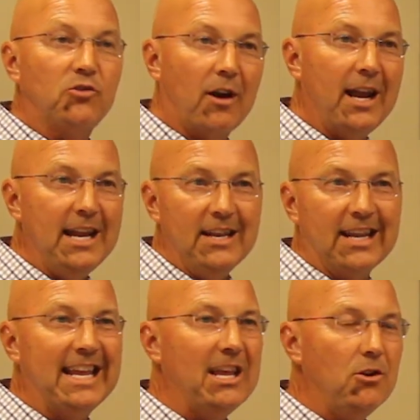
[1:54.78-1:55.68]
trying
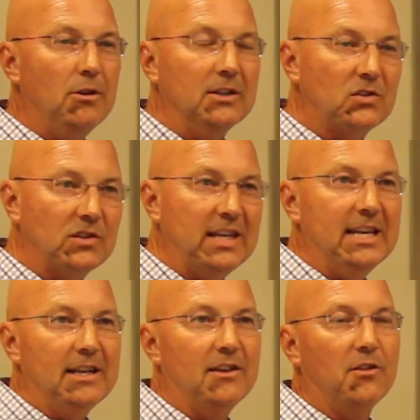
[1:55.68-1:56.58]
to get you to see
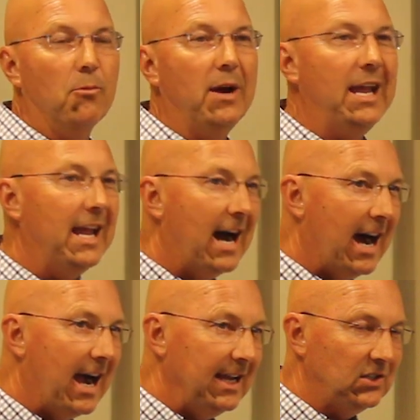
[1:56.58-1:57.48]
it the way
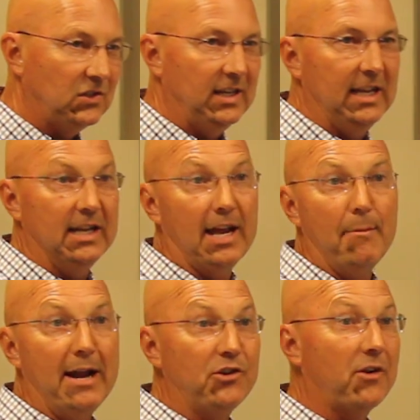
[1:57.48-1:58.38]
I see it. I
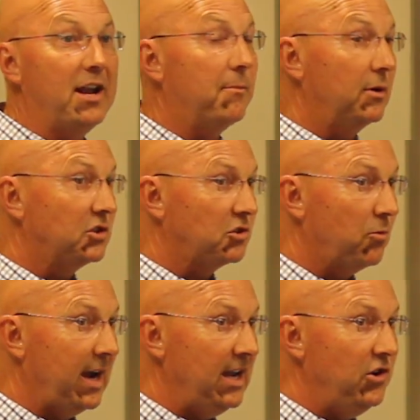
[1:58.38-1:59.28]
might try to
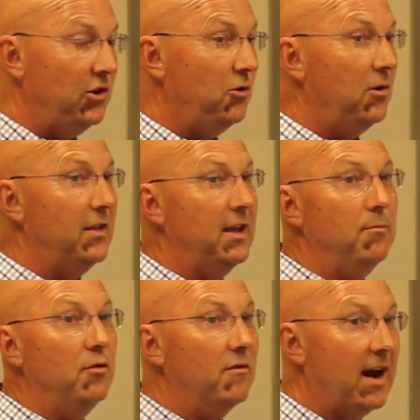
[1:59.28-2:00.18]
persuade you and then
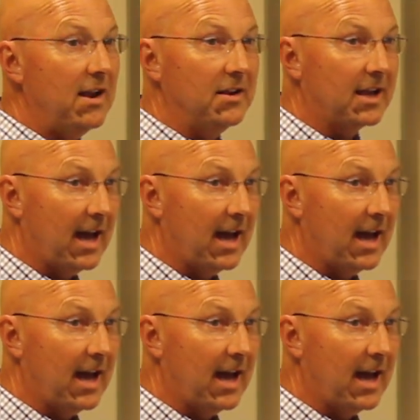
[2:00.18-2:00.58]
move on to